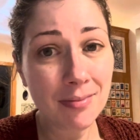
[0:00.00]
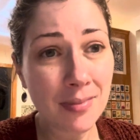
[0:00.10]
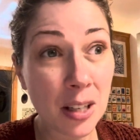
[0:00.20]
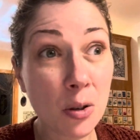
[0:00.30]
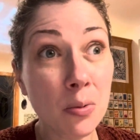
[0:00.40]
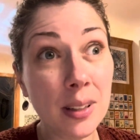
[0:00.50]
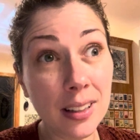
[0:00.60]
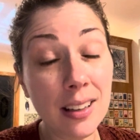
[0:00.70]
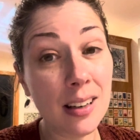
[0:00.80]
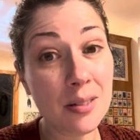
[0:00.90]
It's a really
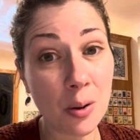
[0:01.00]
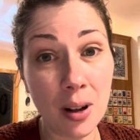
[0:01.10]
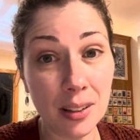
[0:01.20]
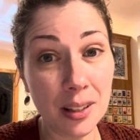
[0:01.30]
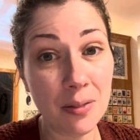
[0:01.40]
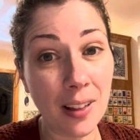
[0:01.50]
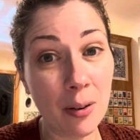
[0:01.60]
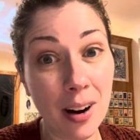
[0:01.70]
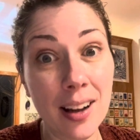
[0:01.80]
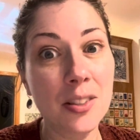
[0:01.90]
nice quality
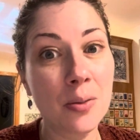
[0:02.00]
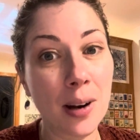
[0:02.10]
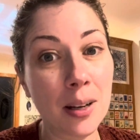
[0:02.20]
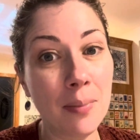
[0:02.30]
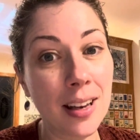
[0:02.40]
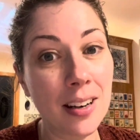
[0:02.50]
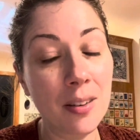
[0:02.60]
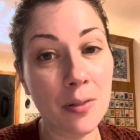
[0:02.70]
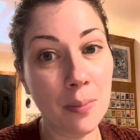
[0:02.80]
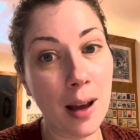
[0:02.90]
flour. I do recommend it
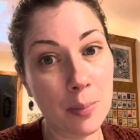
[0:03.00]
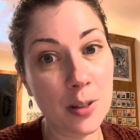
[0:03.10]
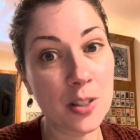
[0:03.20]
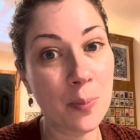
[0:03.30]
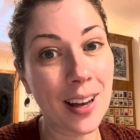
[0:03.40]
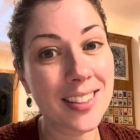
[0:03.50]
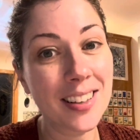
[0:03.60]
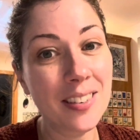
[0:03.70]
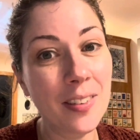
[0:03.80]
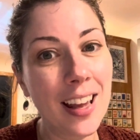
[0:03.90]
from that
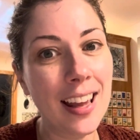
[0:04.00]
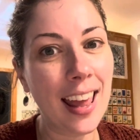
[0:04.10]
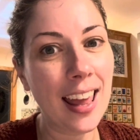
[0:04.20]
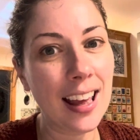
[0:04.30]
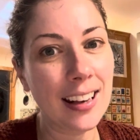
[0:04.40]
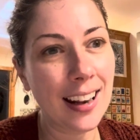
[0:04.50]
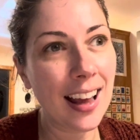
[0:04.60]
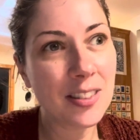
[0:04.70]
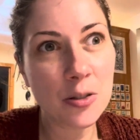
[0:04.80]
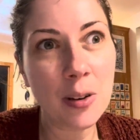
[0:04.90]
perspective. And it
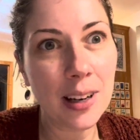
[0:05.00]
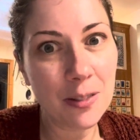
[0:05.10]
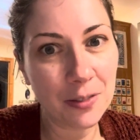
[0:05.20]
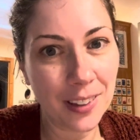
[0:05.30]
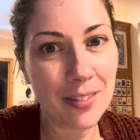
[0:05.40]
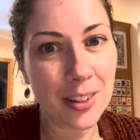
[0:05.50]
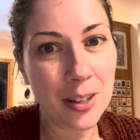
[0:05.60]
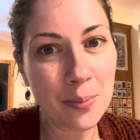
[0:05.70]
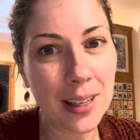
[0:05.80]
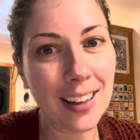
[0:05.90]
has a great flavor
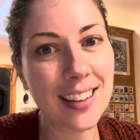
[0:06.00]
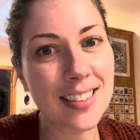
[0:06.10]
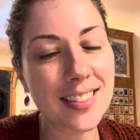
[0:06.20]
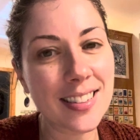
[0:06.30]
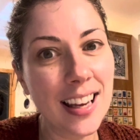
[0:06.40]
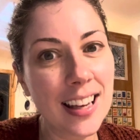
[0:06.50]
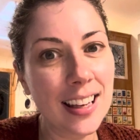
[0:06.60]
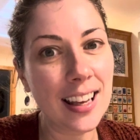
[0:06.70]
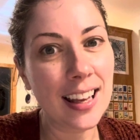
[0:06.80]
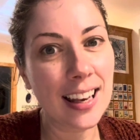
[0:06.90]
because
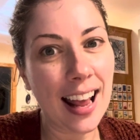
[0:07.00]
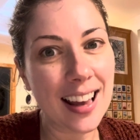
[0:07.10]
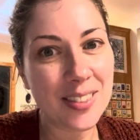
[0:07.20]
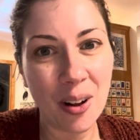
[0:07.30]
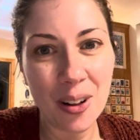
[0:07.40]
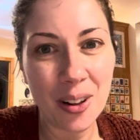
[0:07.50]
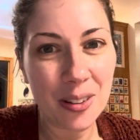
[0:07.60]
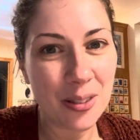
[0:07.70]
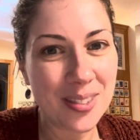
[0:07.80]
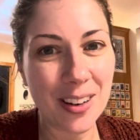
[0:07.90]
it has all
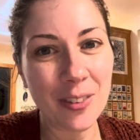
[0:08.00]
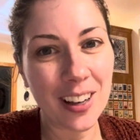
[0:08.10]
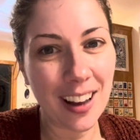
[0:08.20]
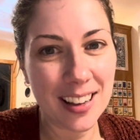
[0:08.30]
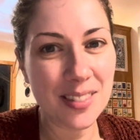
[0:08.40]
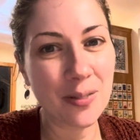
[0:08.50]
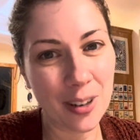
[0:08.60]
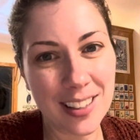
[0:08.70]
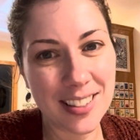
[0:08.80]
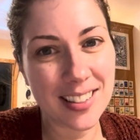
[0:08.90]
those different kinds of
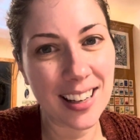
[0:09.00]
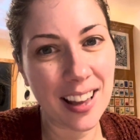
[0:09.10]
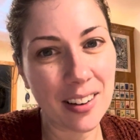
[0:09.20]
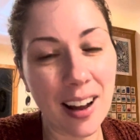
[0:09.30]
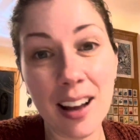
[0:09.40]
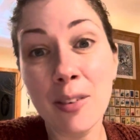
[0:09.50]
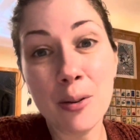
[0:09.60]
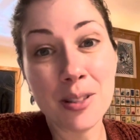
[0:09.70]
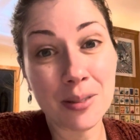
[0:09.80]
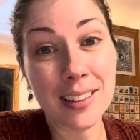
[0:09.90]
grains together. I've
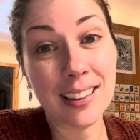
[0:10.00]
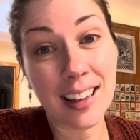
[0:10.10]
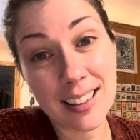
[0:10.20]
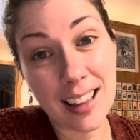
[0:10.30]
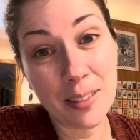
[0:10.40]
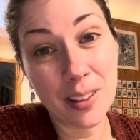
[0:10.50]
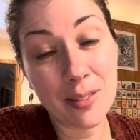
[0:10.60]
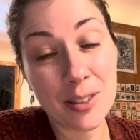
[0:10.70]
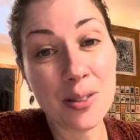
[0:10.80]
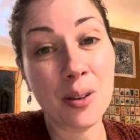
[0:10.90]
always really liked that
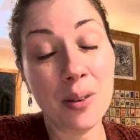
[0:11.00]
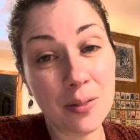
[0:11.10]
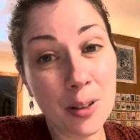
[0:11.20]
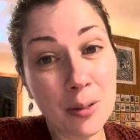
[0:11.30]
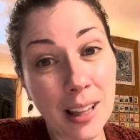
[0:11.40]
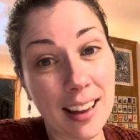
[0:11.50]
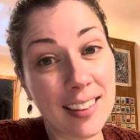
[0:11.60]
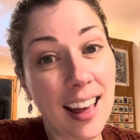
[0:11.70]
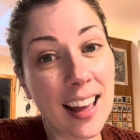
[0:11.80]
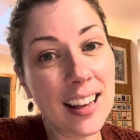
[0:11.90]
flavor. So if you like
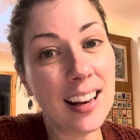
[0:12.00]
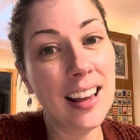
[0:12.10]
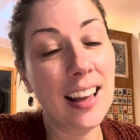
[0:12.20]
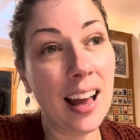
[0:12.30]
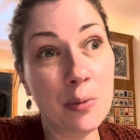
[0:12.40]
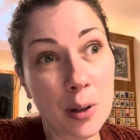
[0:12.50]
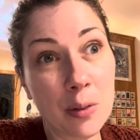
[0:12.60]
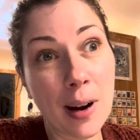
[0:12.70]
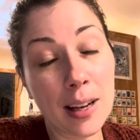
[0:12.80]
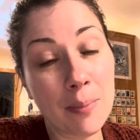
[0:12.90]
that, I would
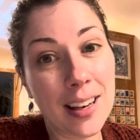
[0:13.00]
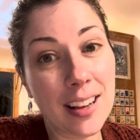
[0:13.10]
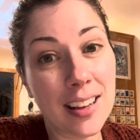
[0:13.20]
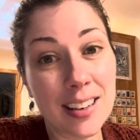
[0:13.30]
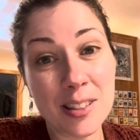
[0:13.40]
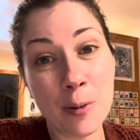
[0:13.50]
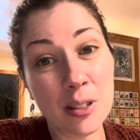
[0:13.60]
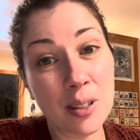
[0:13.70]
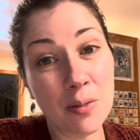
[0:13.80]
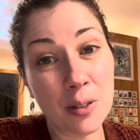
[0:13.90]
recommend it,
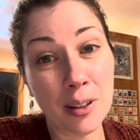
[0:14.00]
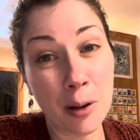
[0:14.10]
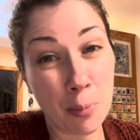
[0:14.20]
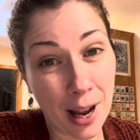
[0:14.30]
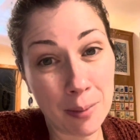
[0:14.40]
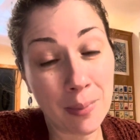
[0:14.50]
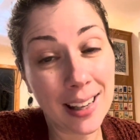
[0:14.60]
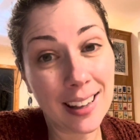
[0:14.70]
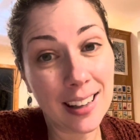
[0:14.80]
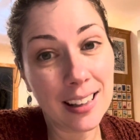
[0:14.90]
especially for like bread
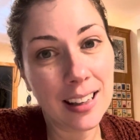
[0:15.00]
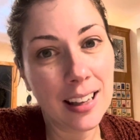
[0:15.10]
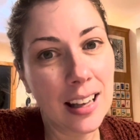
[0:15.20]
making.